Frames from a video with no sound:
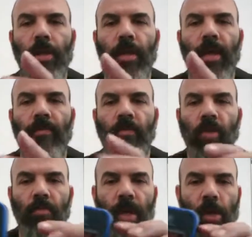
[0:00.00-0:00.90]
you need to have a
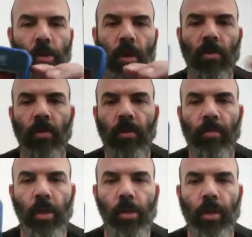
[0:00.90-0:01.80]
GPS dongle that
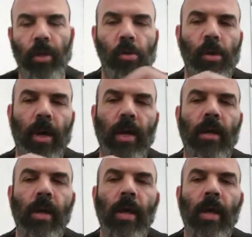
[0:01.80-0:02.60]
plugs in on the side.